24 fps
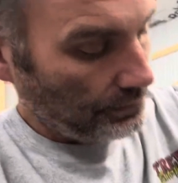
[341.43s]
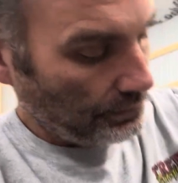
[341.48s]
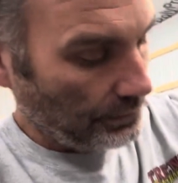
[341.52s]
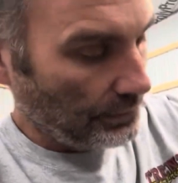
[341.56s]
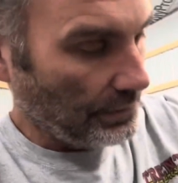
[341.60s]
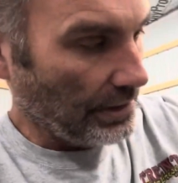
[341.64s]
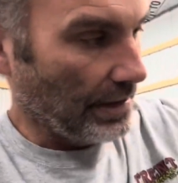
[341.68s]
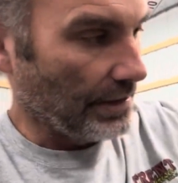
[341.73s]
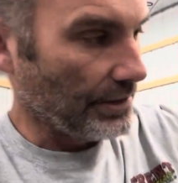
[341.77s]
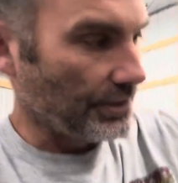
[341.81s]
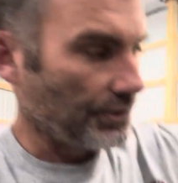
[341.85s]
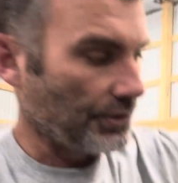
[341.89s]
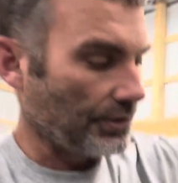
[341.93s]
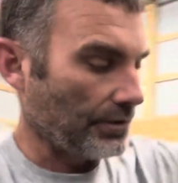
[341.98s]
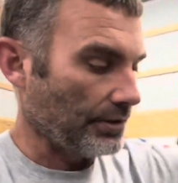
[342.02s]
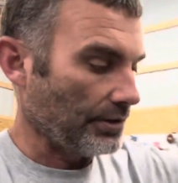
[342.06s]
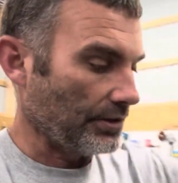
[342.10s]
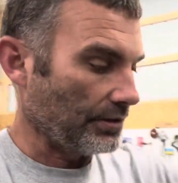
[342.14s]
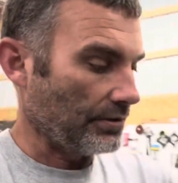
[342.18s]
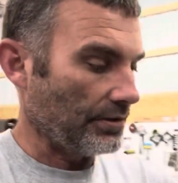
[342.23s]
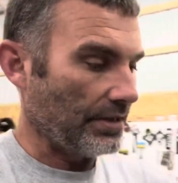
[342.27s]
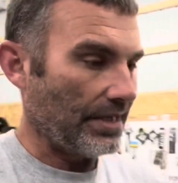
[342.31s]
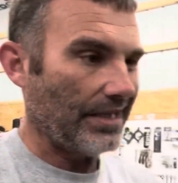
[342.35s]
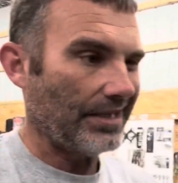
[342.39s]
that's starting to
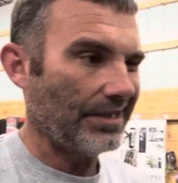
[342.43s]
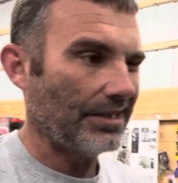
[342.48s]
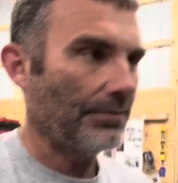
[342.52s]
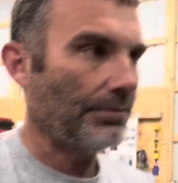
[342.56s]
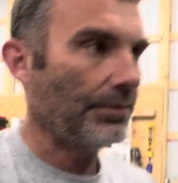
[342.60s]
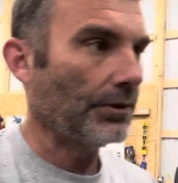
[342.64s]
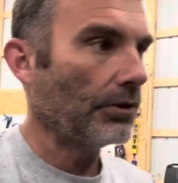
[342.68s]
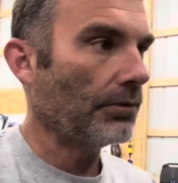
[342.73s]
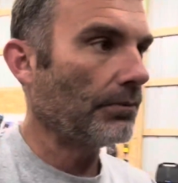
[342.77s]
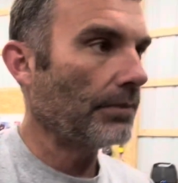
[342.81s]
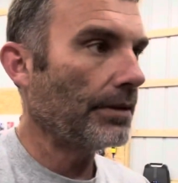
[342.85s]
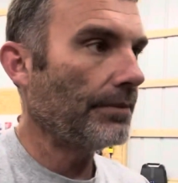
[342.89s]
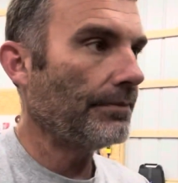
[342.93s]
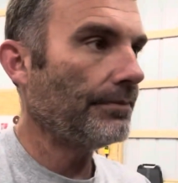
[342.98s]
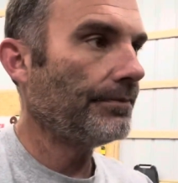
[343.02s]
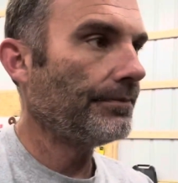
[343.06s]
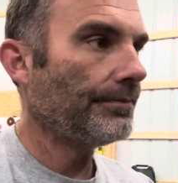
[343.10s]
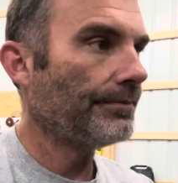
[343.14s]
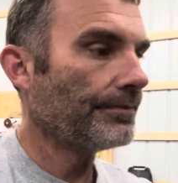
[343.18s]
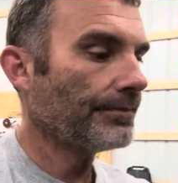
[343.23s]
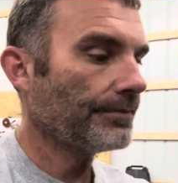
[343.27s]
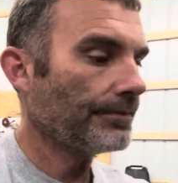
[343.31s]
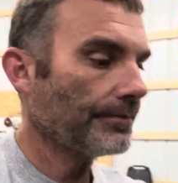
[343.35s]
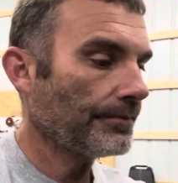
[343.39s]
crack up a little bit.
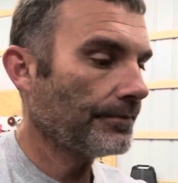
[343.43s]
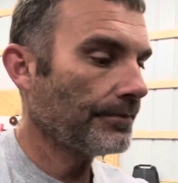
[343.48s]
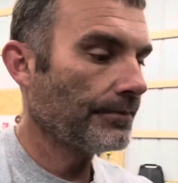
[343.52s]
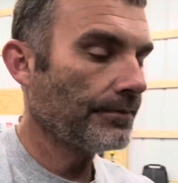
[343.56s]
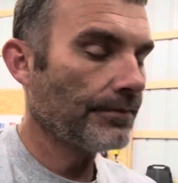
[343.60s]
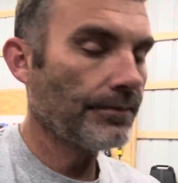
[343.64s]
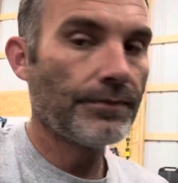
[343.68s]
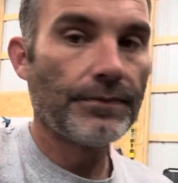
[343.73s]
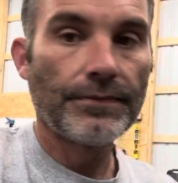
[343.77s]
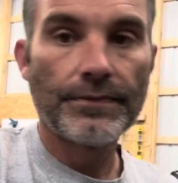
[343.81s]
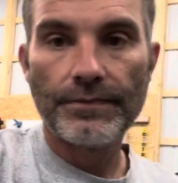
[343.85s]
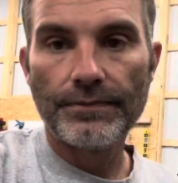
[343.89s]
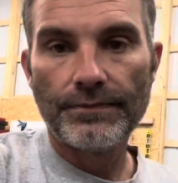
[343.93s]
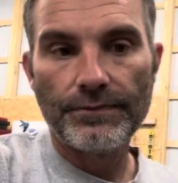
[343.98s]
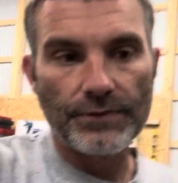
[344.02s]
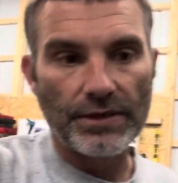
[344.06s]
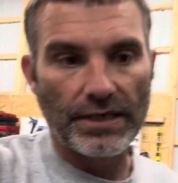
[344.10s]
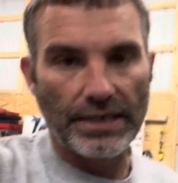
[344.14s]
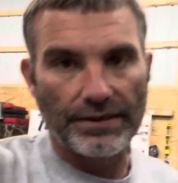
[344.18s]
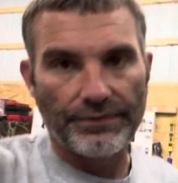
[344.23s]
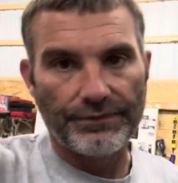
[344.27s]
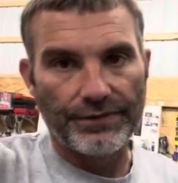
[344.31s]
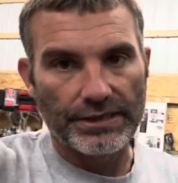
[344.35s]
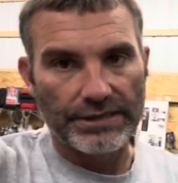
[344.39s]
So I
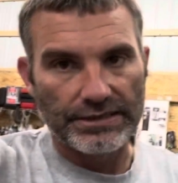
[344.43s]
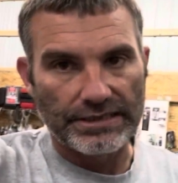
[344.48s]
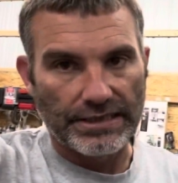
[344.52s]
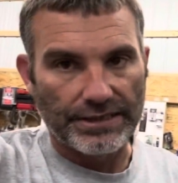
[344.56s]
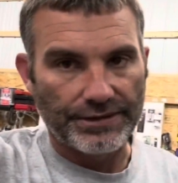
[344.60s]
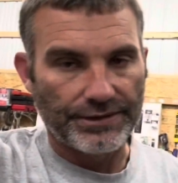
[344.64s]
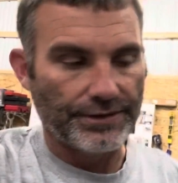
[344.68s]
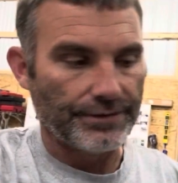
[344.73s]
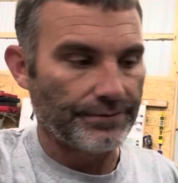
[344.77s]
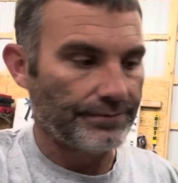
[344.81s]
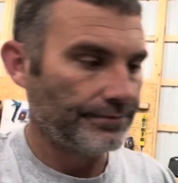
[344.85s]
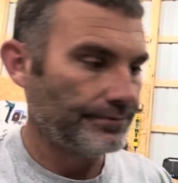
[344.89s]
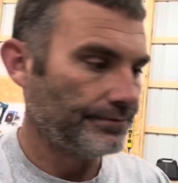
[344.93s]
gotta fix that too.